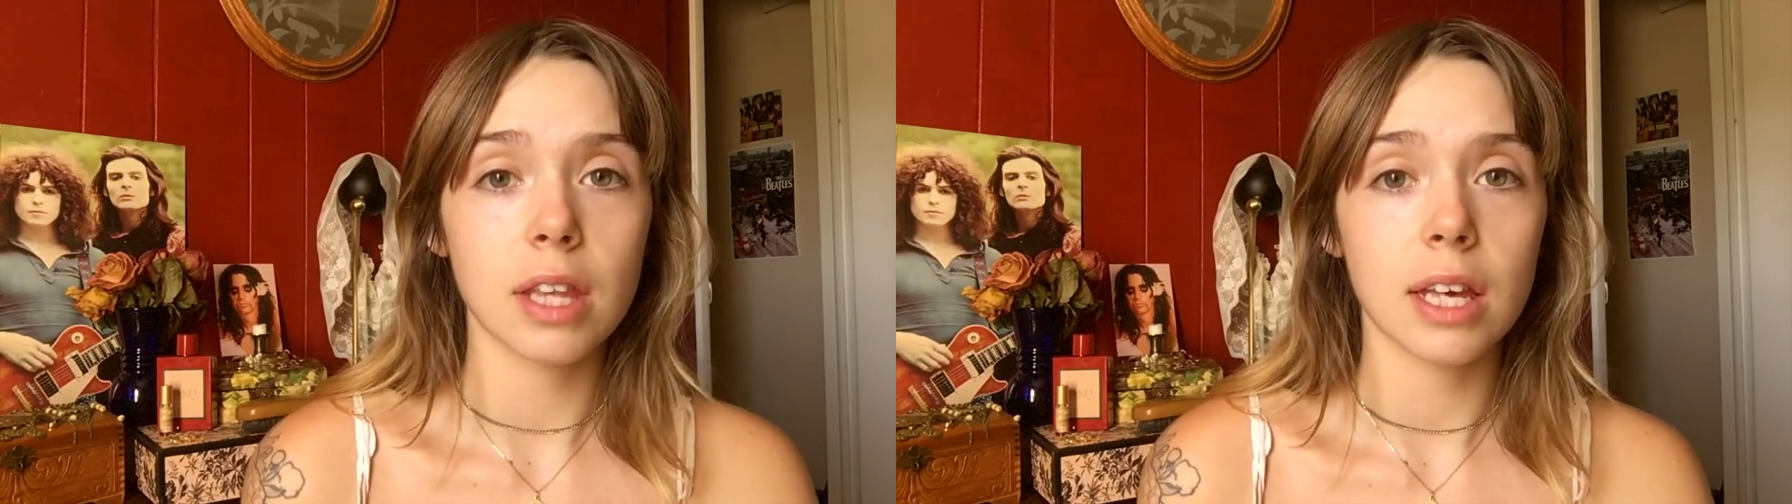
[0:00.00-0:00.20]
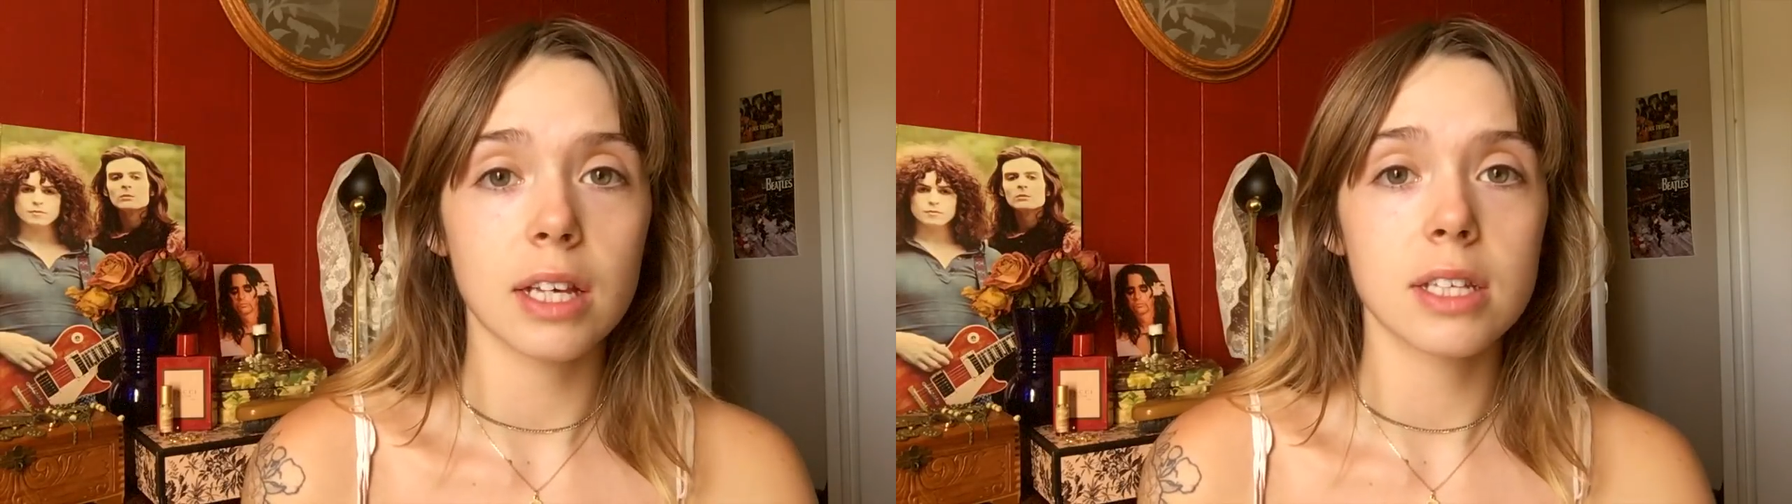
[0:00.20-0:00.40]

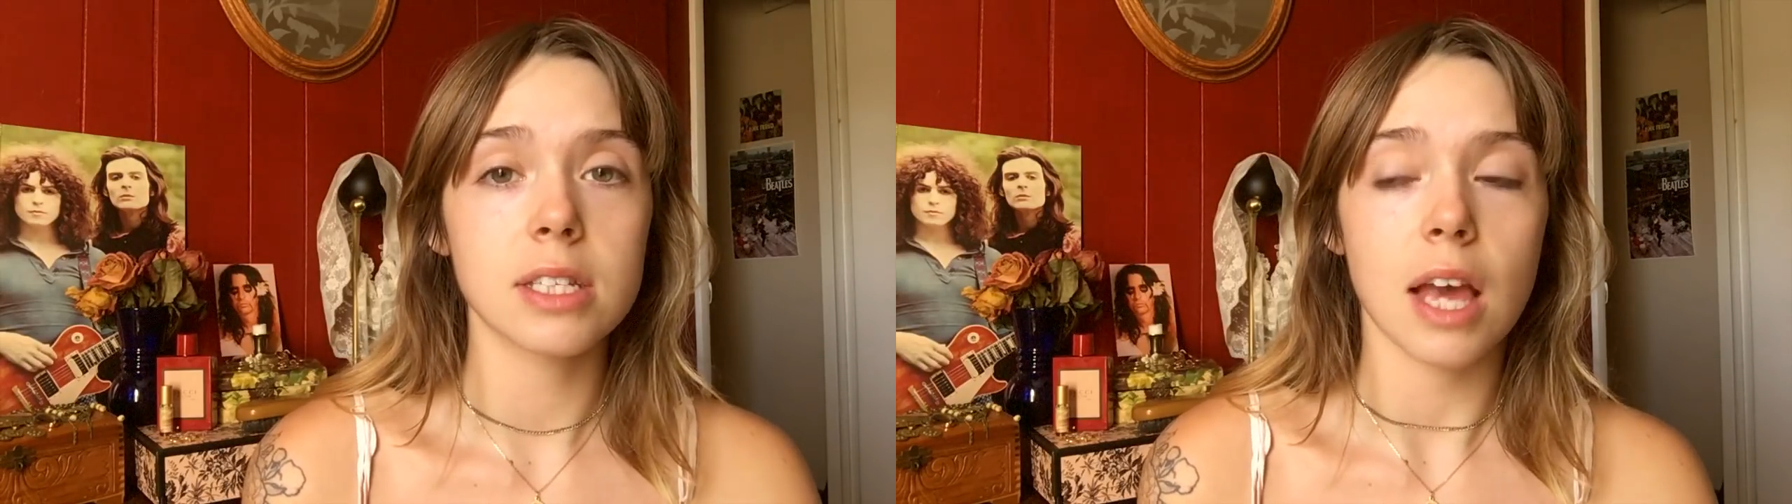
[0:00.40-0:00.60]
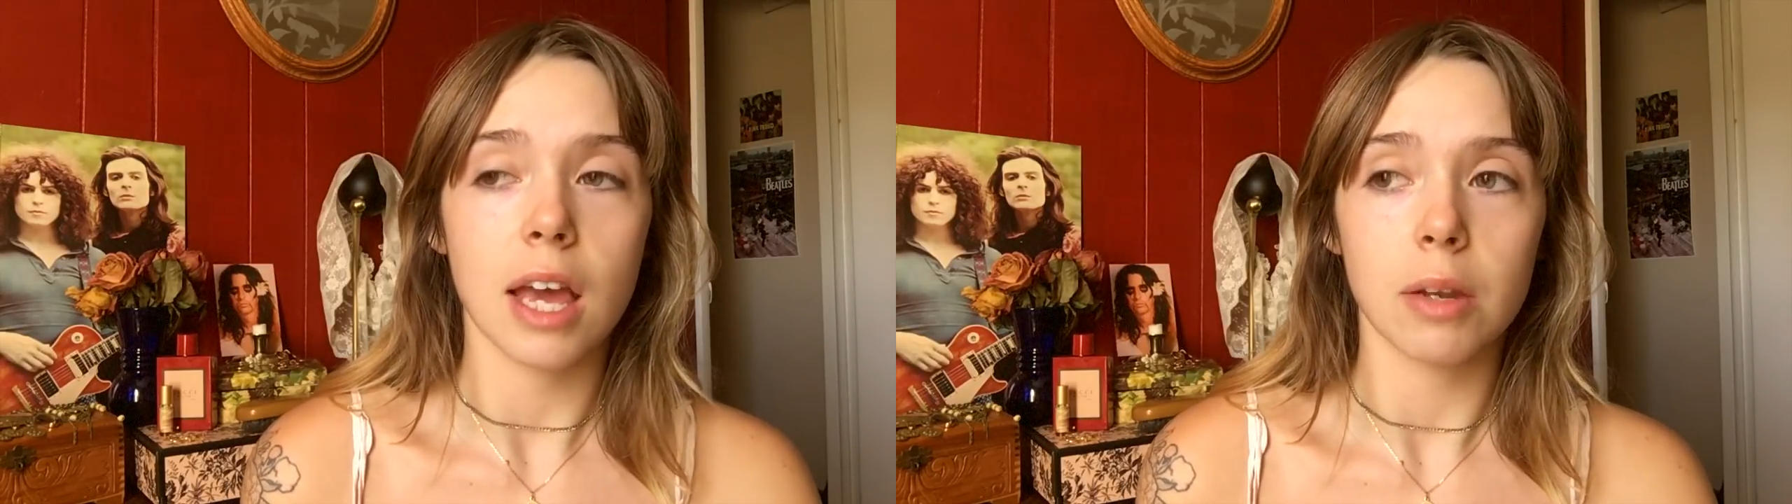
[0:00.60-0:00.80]

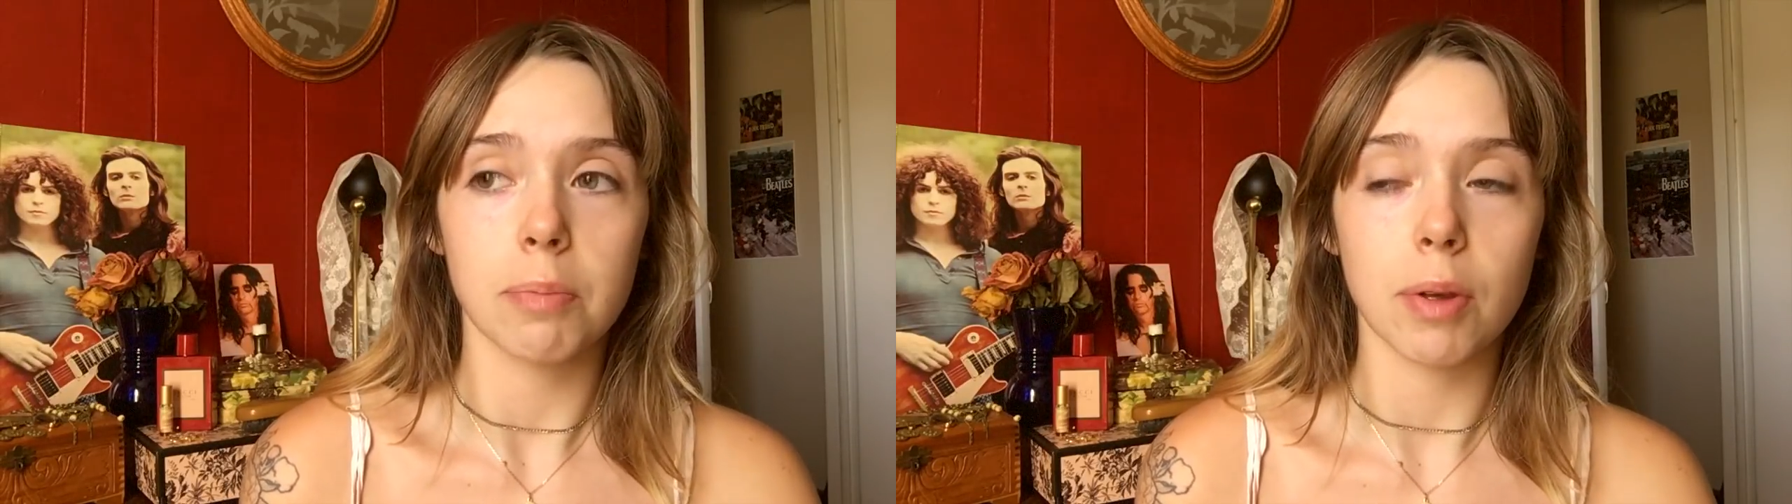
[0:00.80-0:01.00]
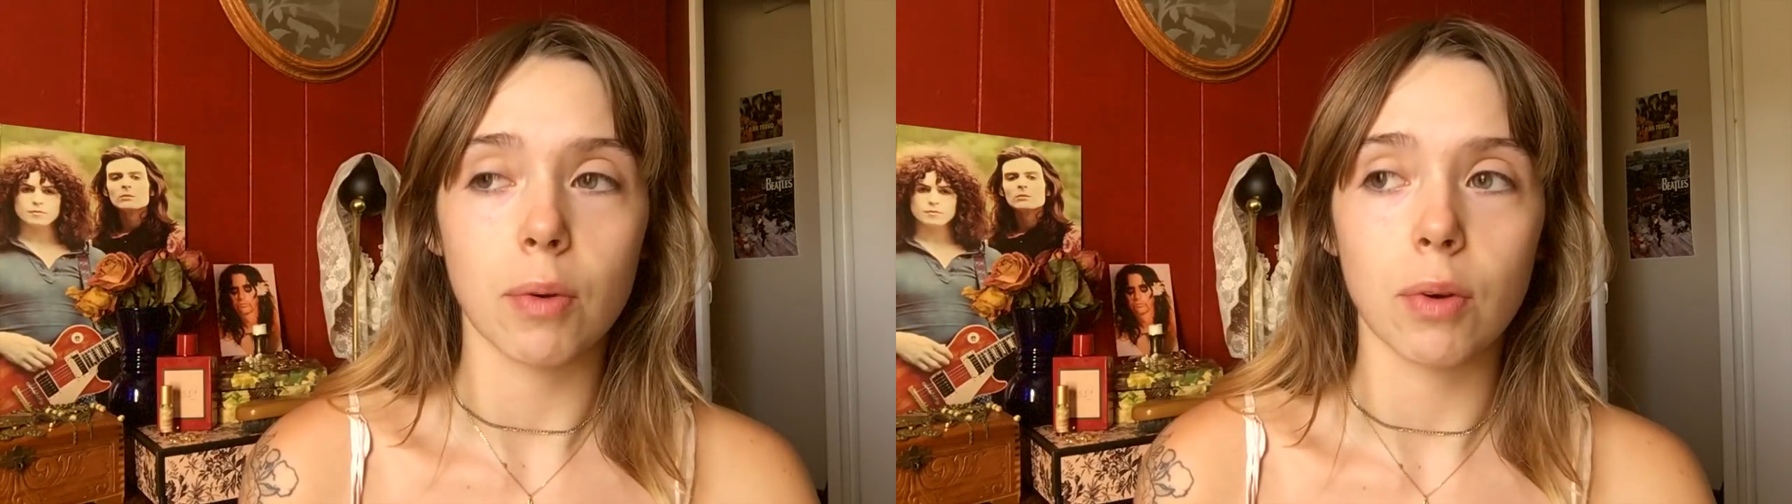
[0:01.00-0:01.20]
things and
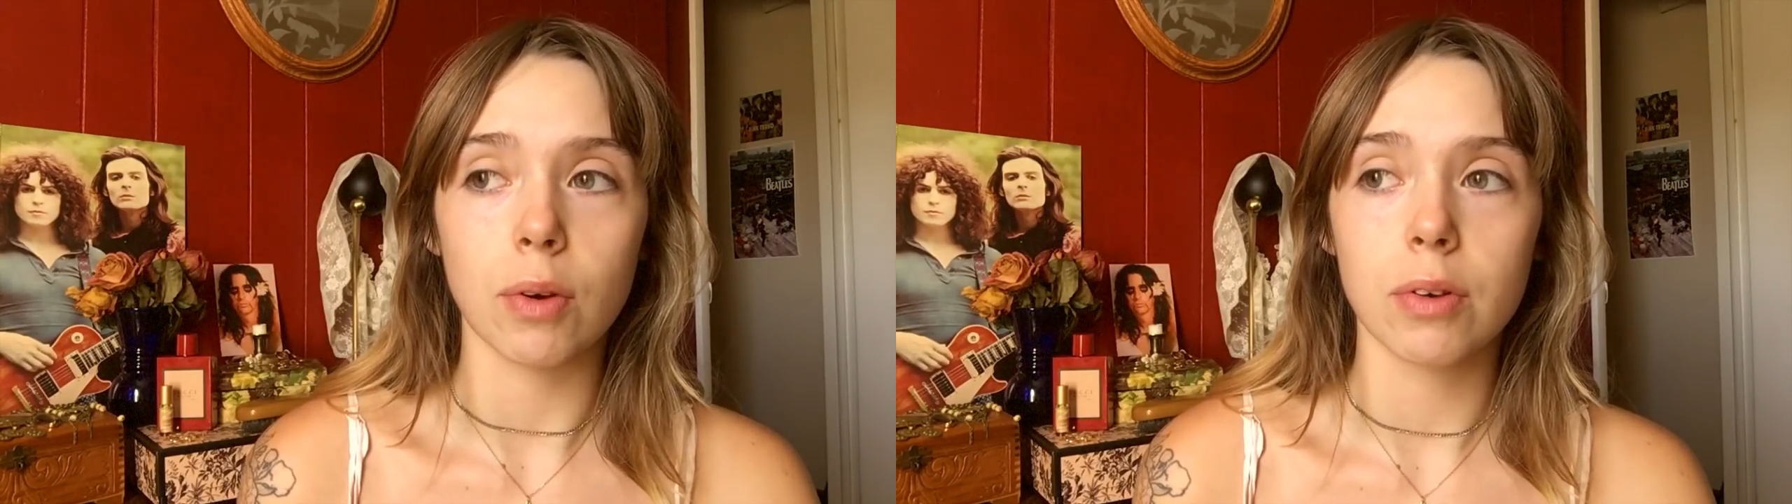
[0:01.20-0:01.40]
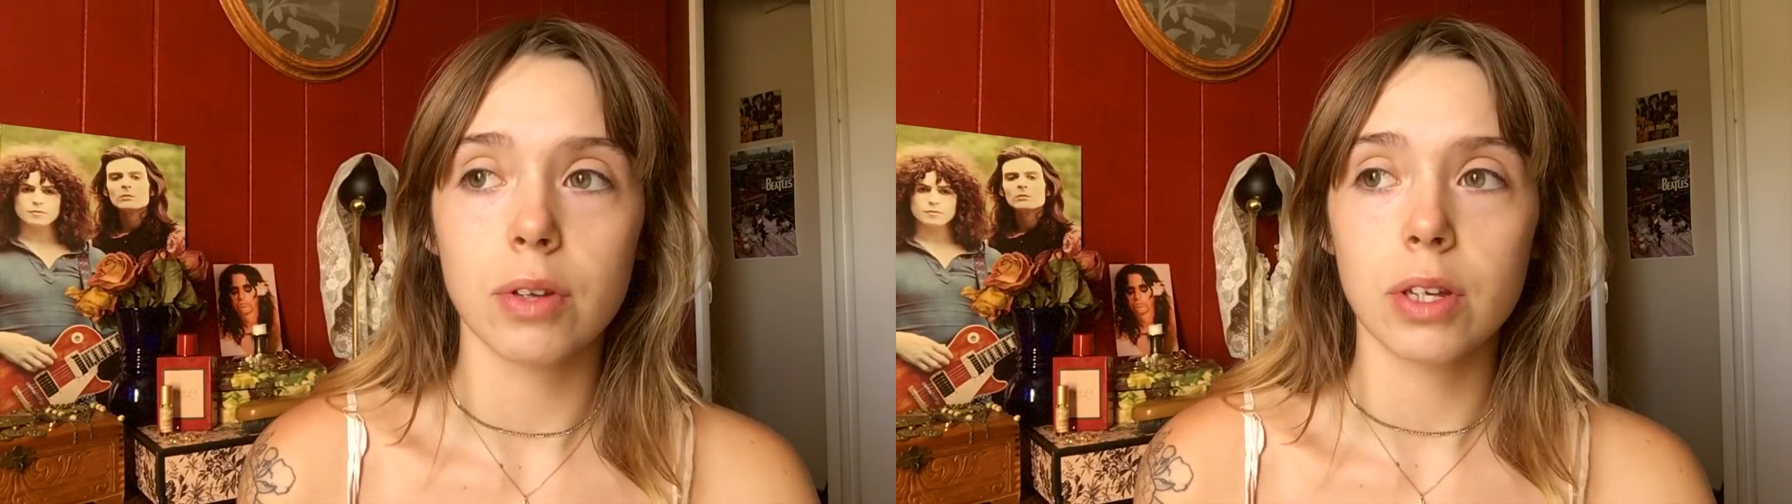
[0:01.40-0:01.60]
be